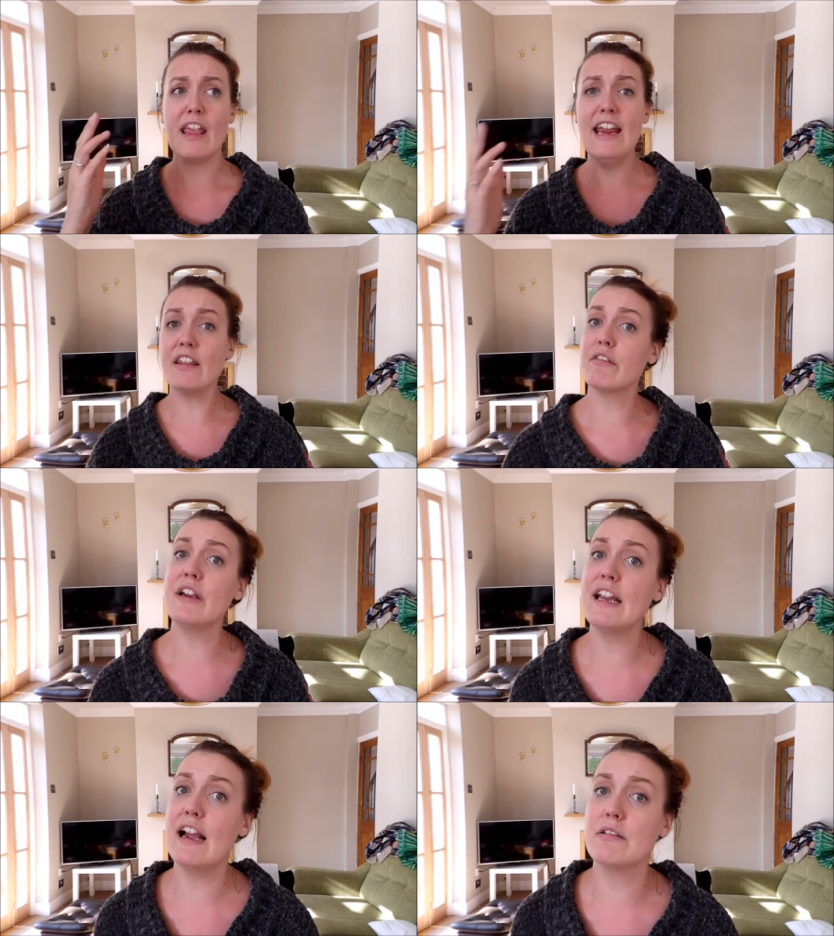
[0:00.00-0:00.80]
a
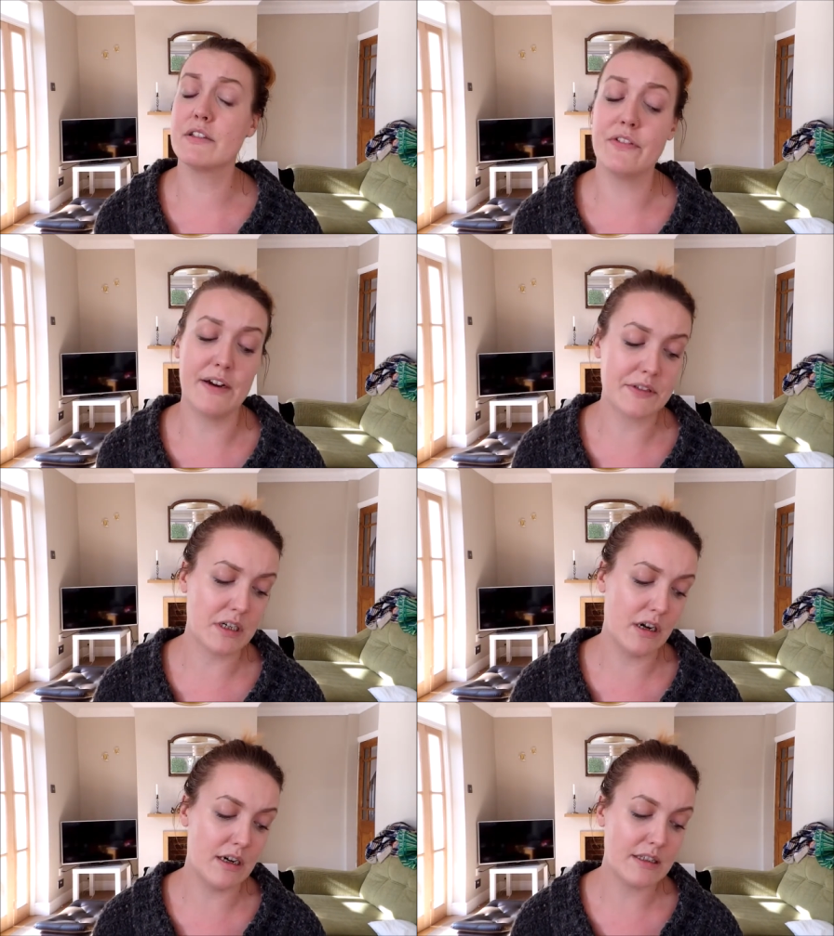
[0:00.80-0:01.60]
three out of five
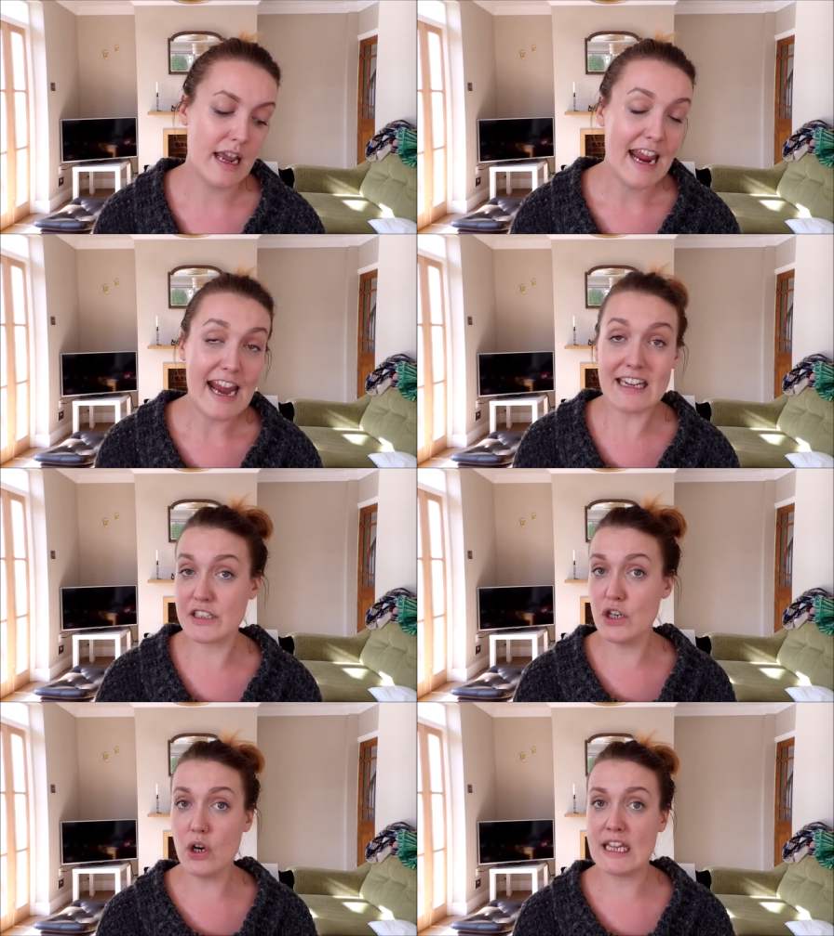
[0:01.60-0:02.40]
stars.
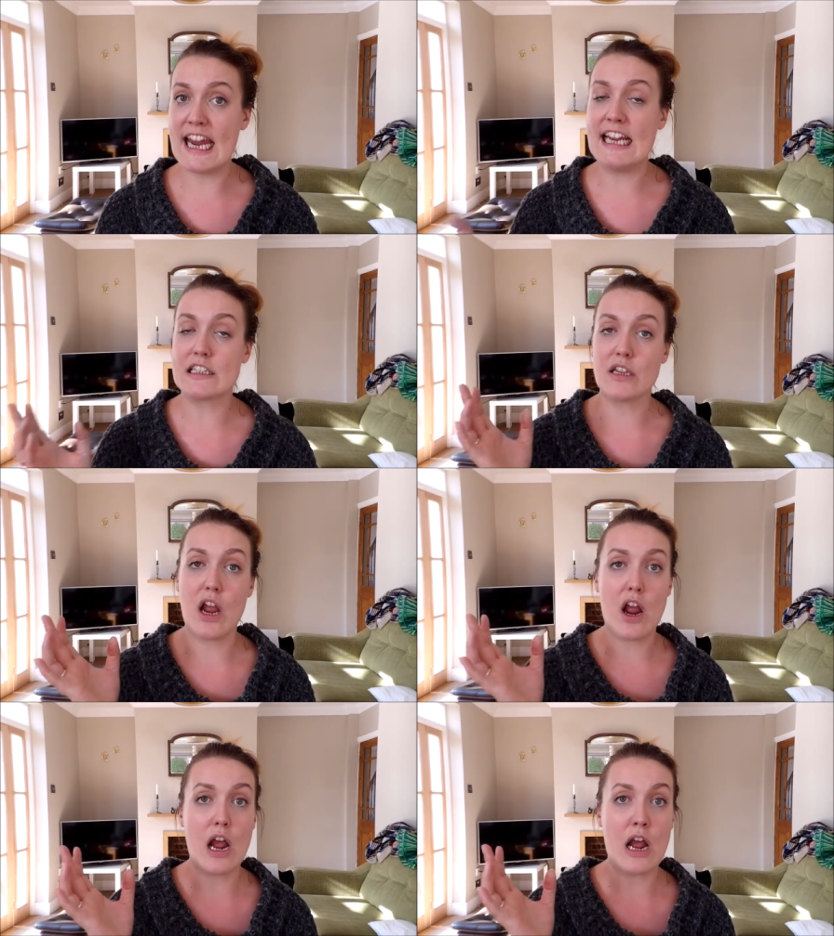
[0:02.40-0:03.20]
It's not that it's
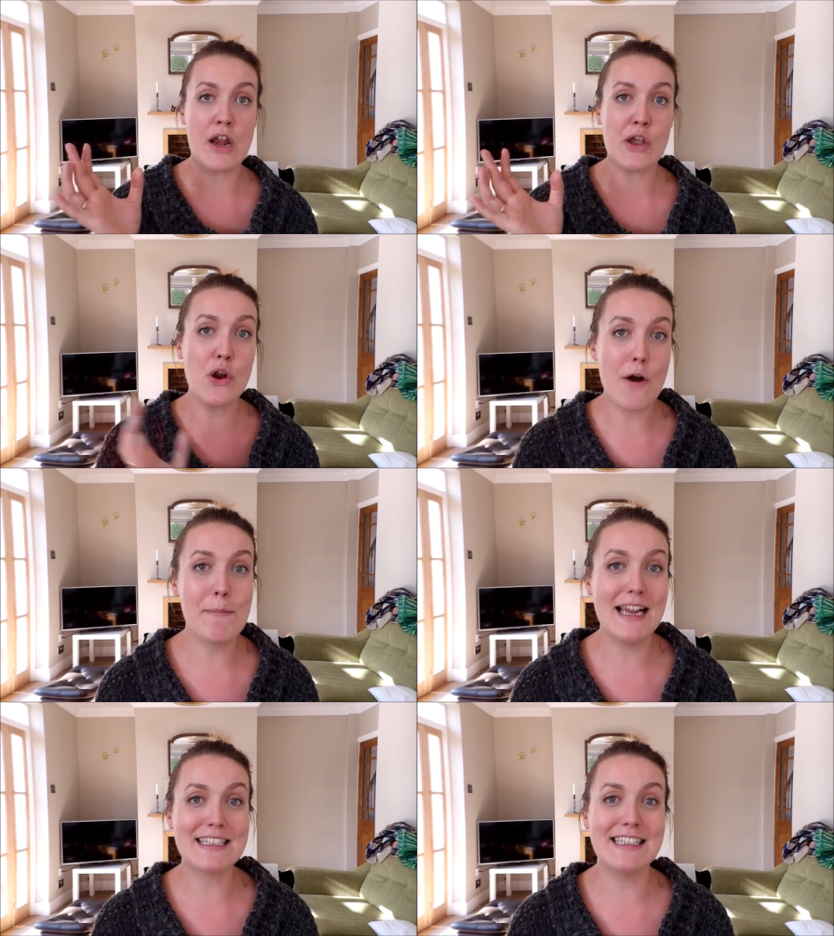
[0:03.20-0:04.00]

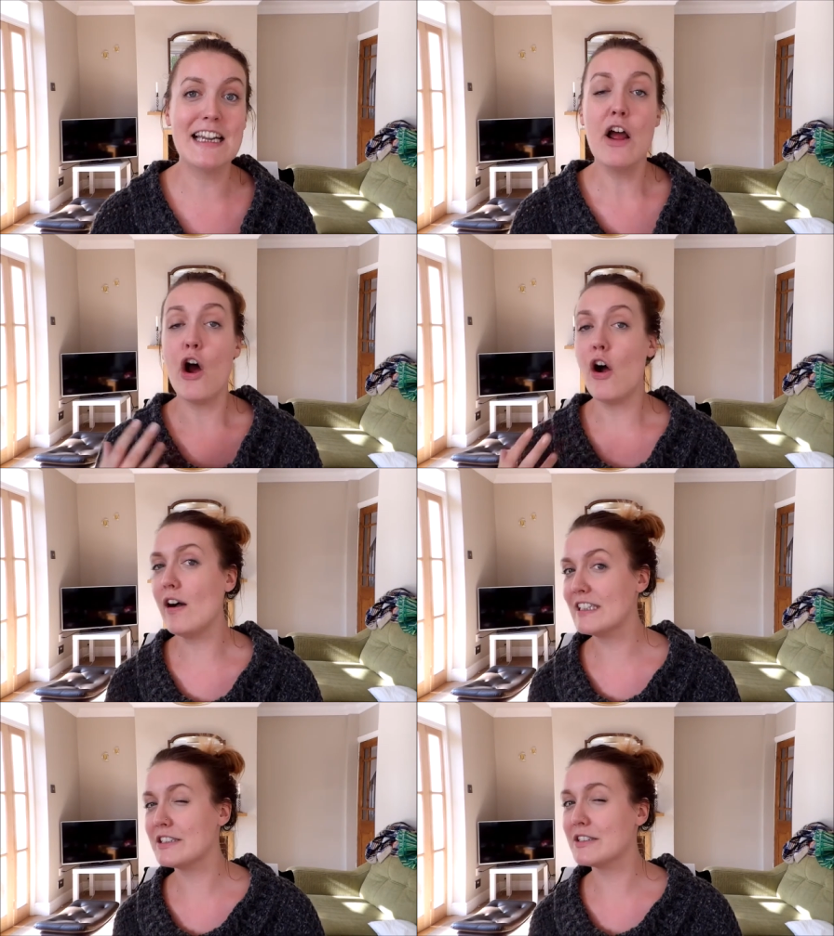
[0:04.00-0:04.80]
not pleasant.
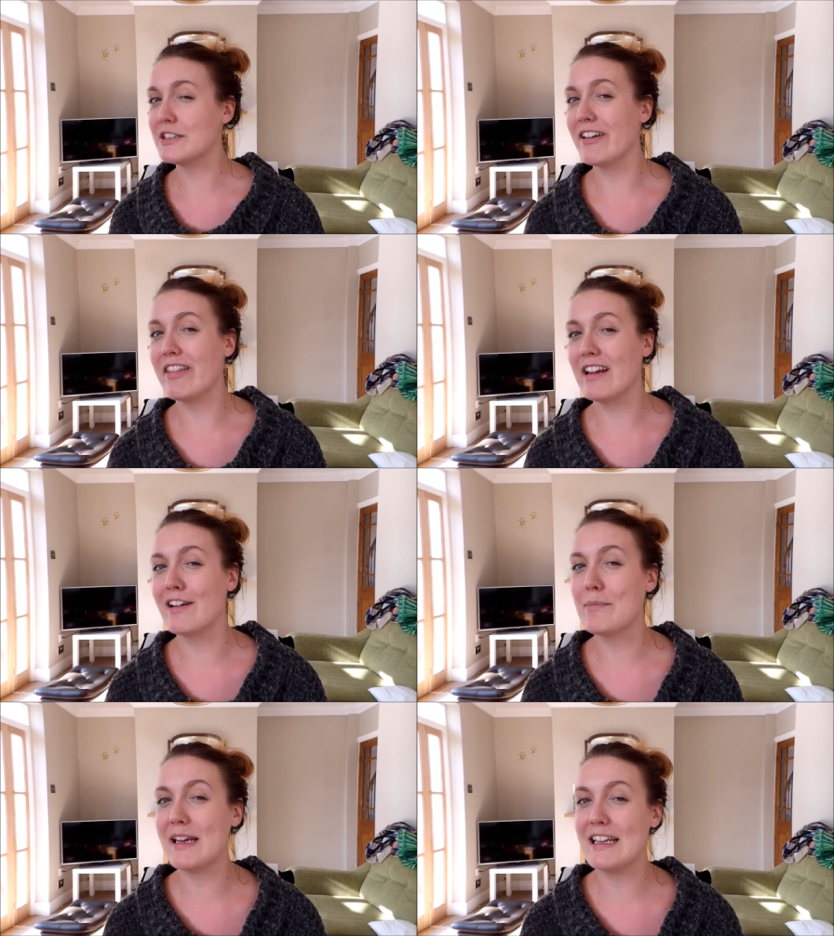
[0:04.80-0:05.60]
I just don't
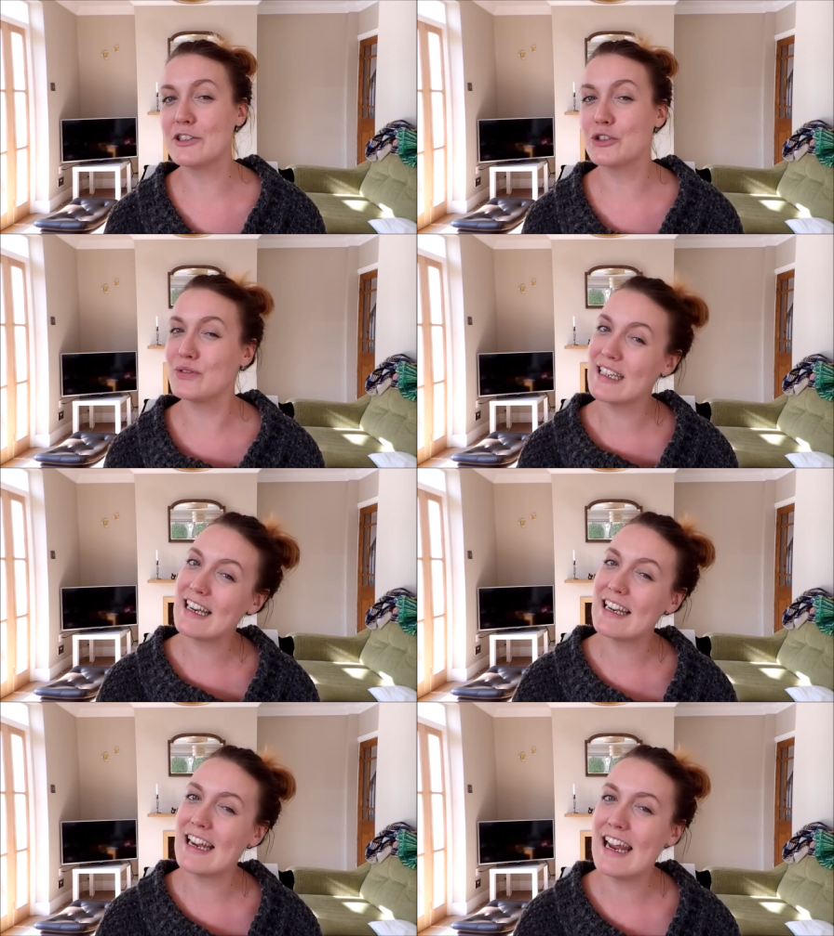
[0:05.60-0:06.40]
think I'm
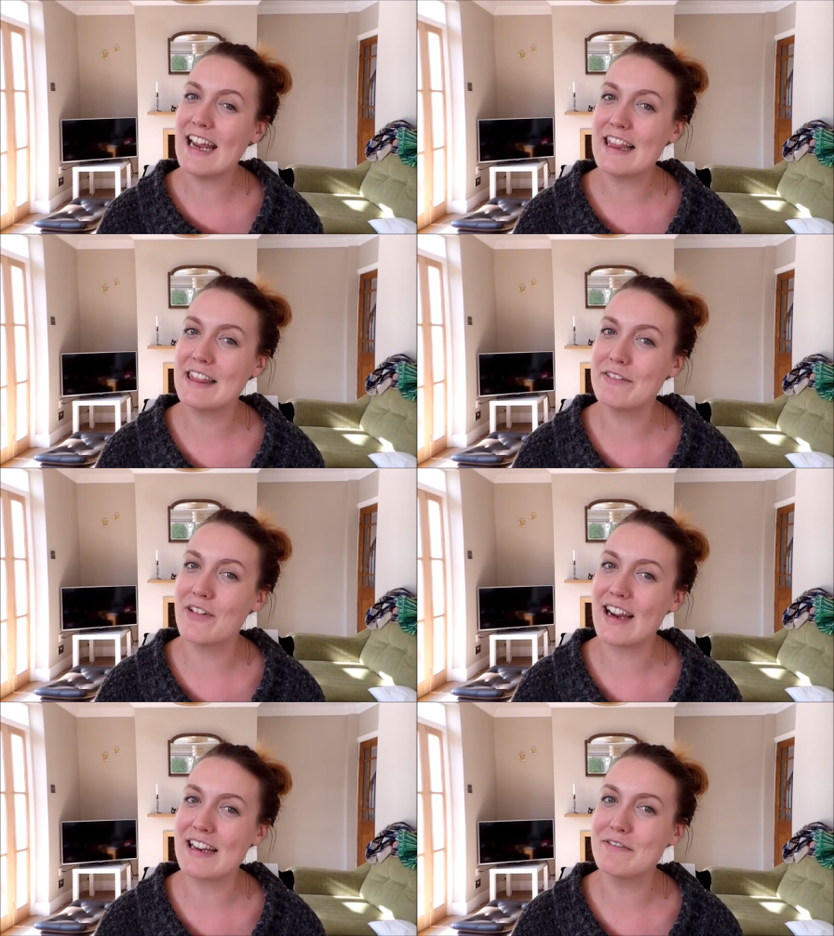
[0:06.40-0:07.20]
drinking it in the
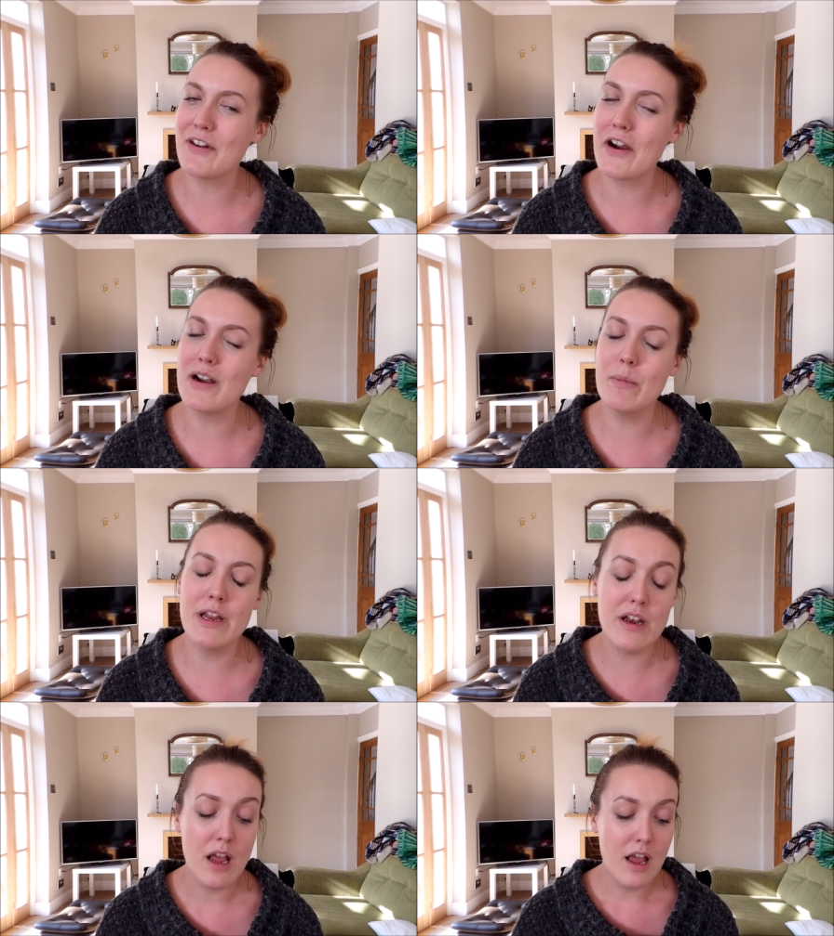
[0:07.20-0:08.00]
right environment.